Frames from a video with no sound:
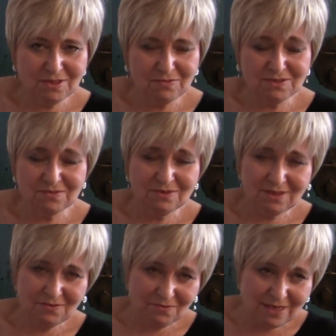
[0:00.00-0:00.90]
He was
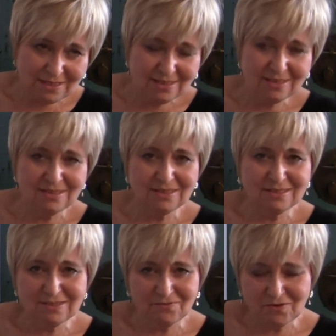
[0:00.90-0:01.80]
arrested and
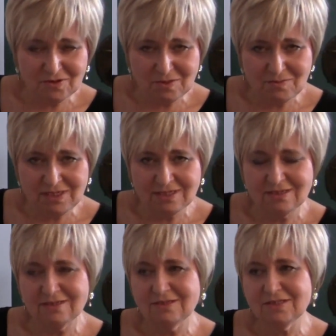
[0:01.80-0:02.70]
severely
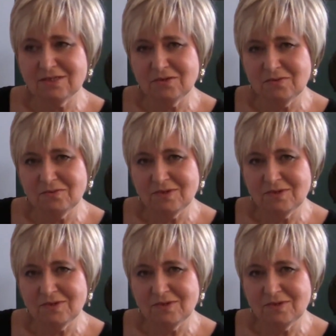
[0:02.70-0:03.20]
beaten, so